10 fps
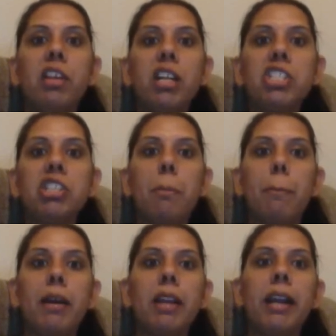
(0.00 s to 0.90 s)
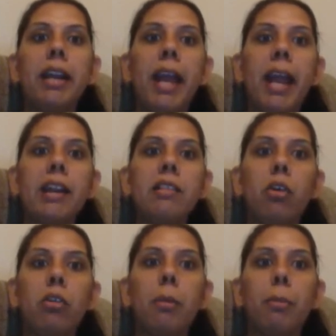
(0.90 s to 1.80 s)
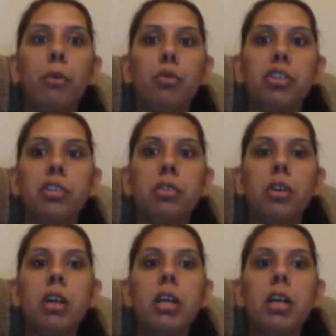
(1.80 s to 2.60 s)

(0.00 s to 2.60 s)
such simple and hands-on approaches.